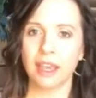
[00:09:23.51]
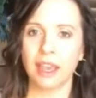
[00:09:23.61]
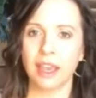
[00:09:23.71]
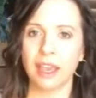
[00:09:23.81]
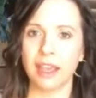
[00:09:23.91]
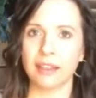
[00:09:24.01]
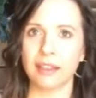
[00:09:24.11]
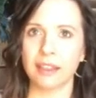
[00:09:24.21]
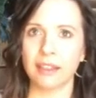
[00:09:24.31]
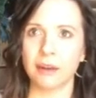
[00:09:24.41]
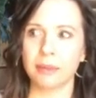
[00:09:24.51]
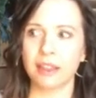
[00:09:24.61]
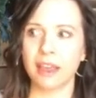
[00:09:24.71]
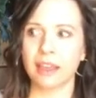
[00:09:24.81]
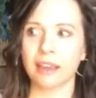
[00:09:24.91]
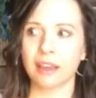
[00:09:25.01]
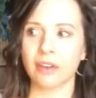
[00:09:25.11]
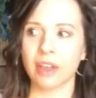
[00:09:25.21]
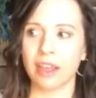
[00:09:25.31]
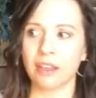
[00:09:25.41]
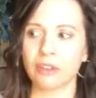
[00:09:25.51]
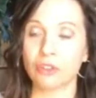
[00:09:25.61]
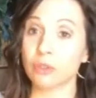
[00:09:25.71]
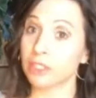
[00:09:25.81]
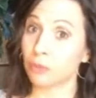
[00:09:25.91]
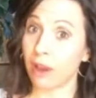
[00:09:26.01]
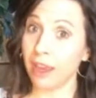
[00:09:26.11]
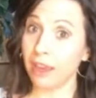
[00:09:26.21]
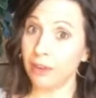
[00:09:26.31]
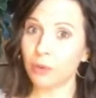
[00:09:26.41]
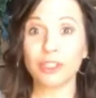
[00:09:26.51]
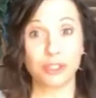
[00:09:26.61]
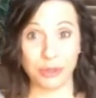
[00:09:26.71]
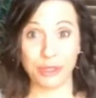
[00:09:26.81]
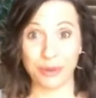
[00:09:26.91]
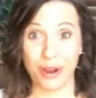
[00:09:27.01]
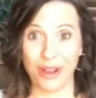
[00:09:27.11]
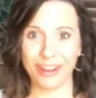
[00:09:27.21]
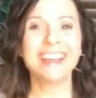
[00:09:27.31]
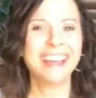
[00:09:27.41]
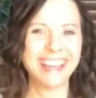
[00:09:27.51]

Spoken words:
And then I'll be like, okay, your story's right or your story's wrong.